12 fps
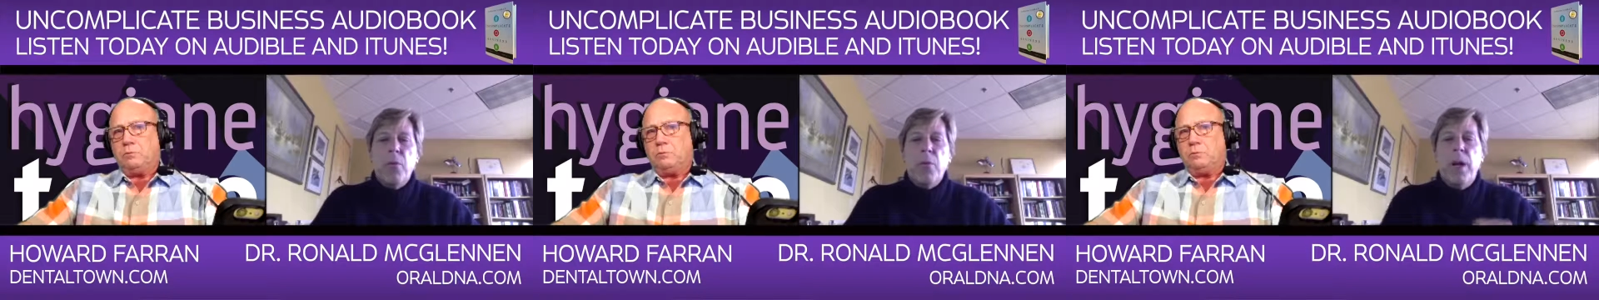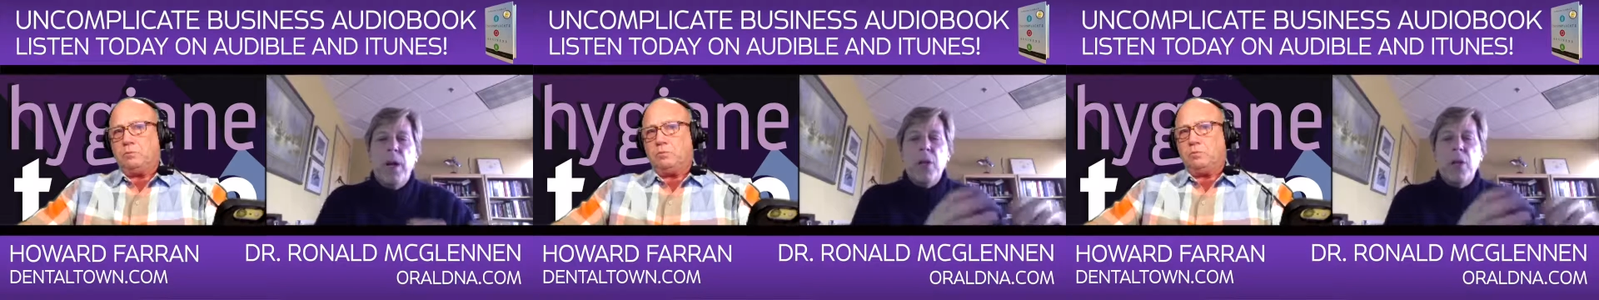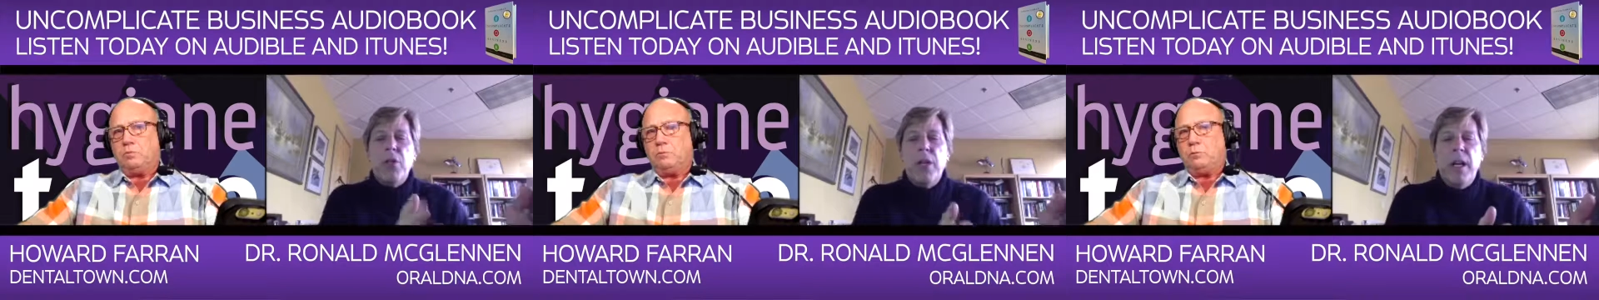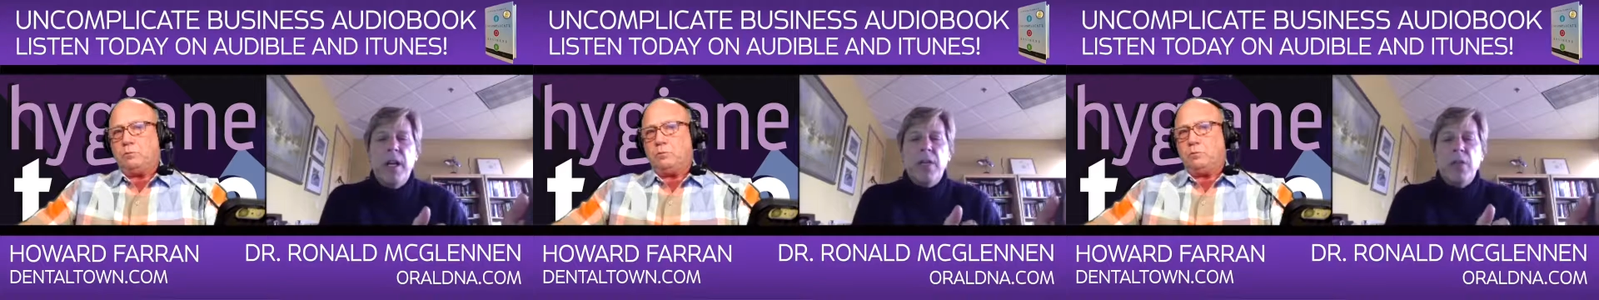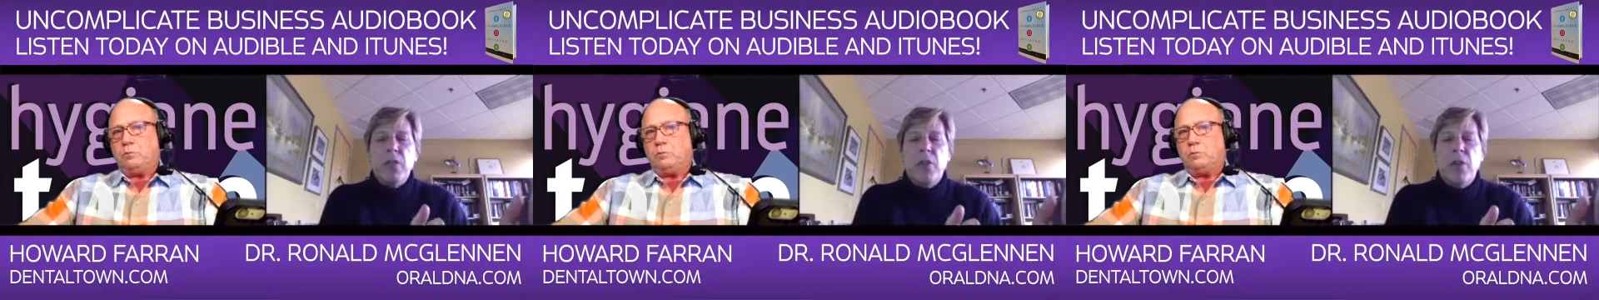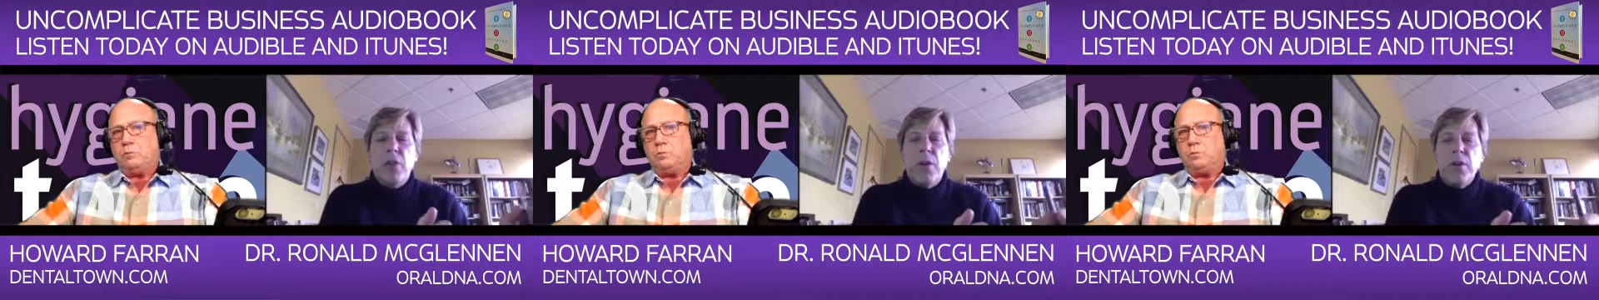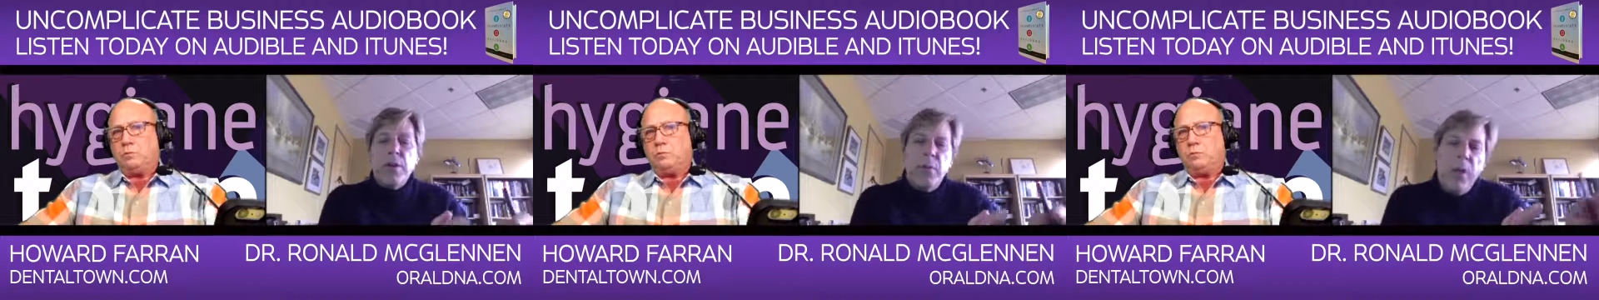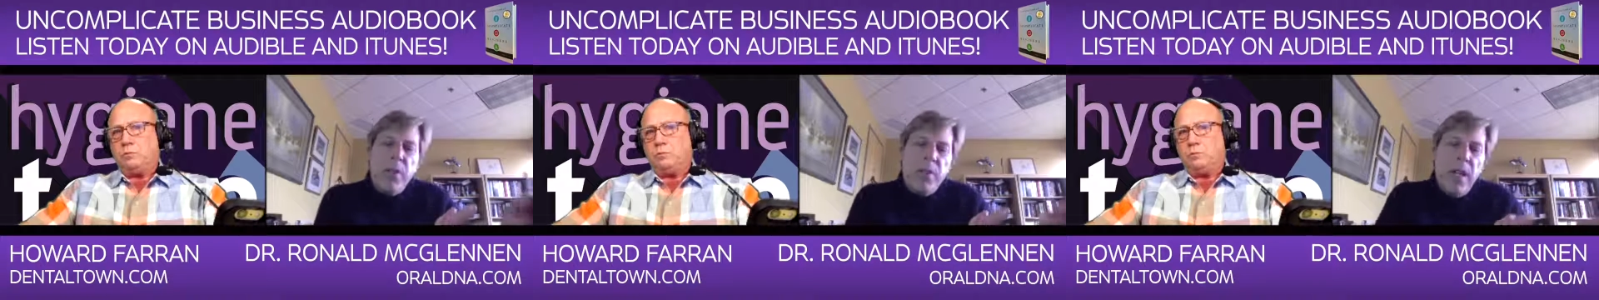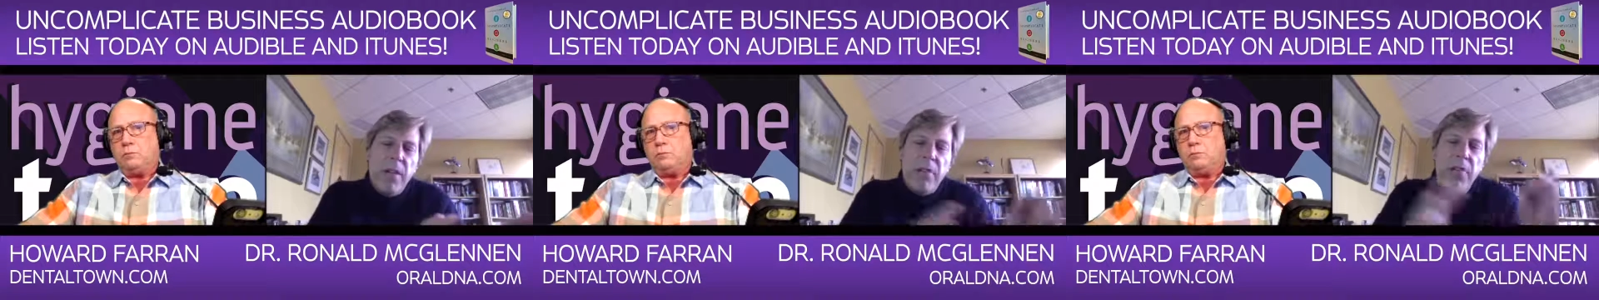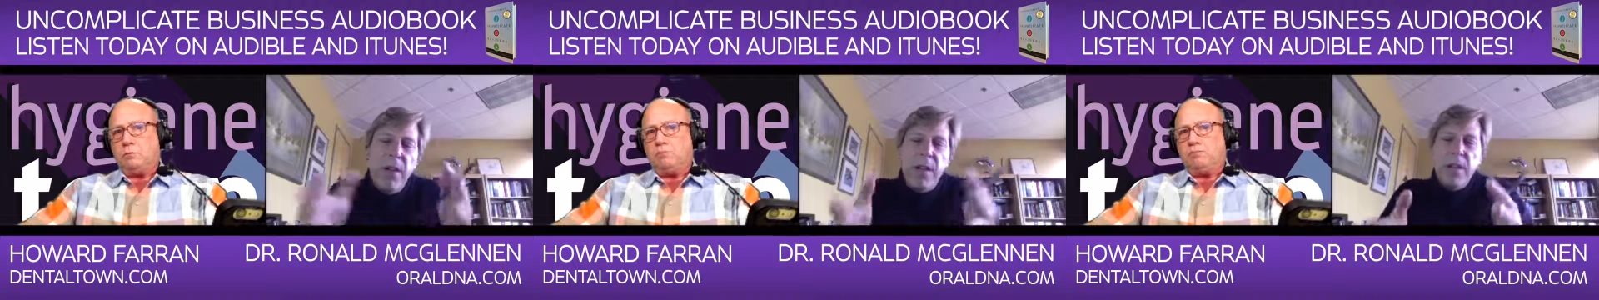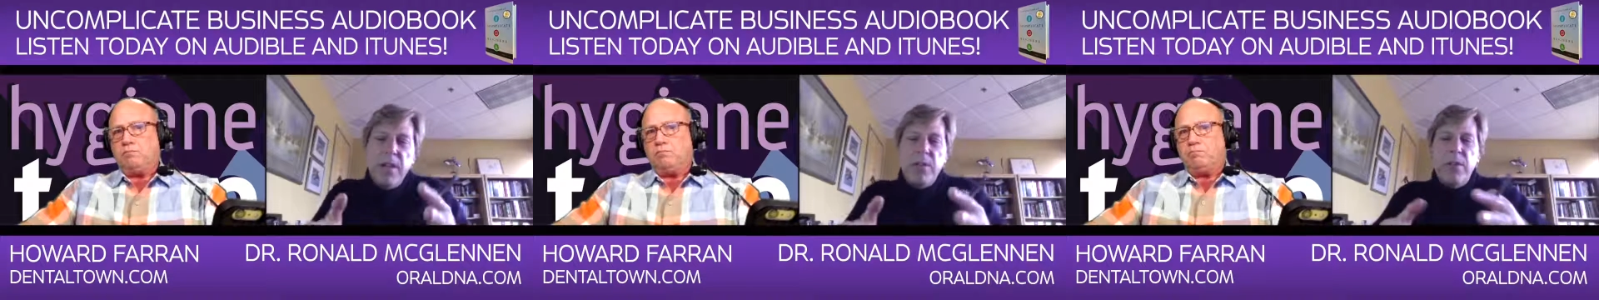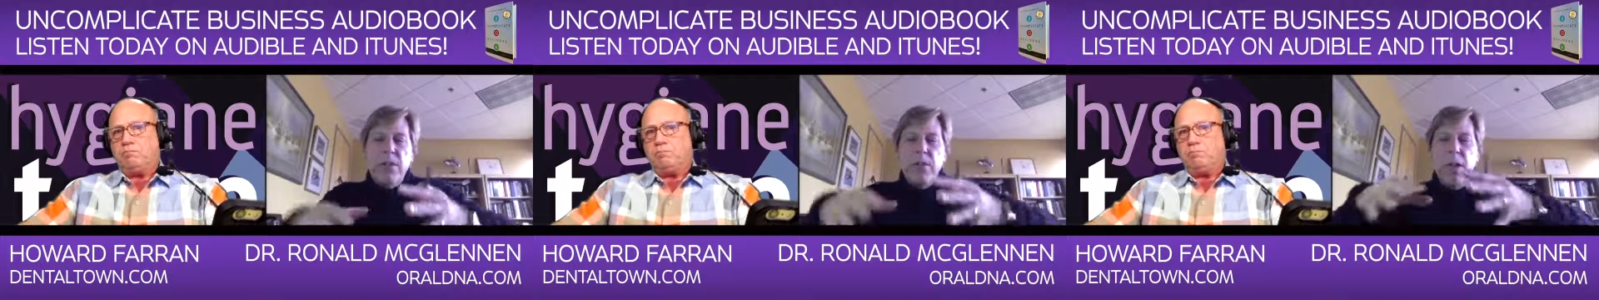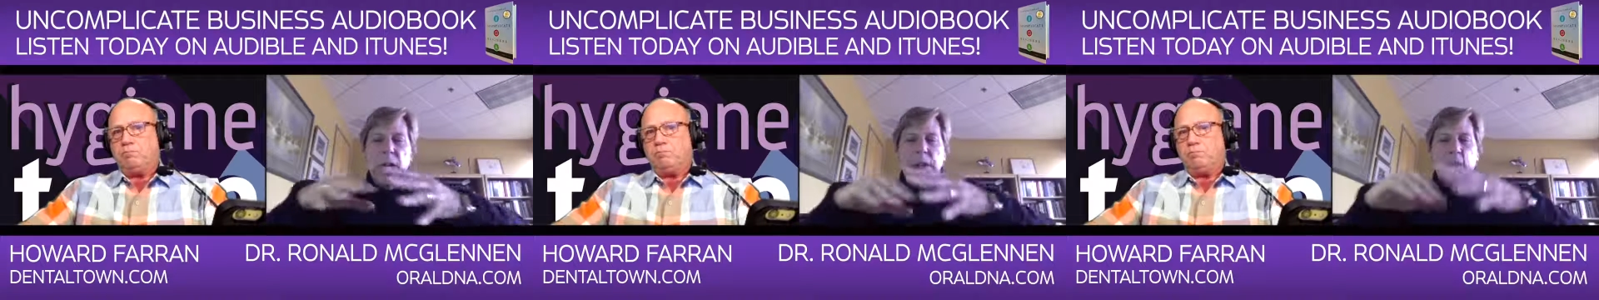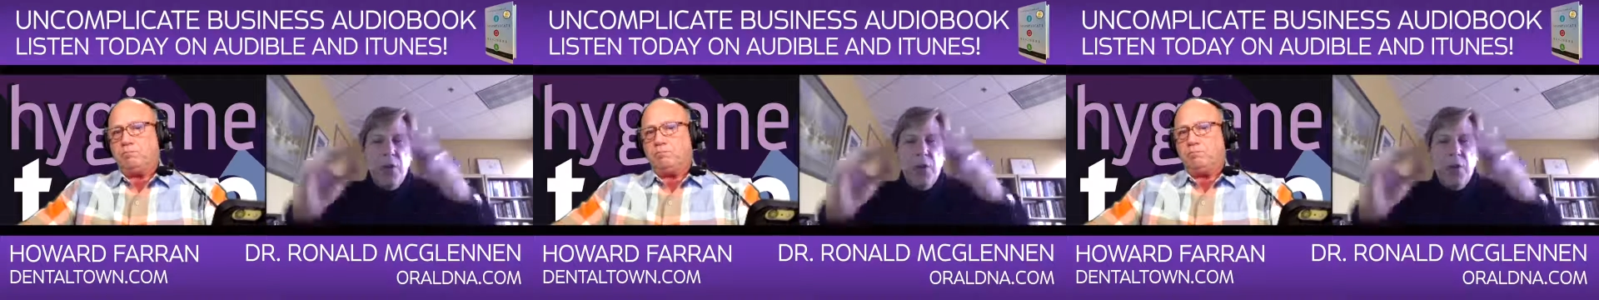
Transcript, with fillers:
Speaker 1: rare genetic disorders and where does that fit into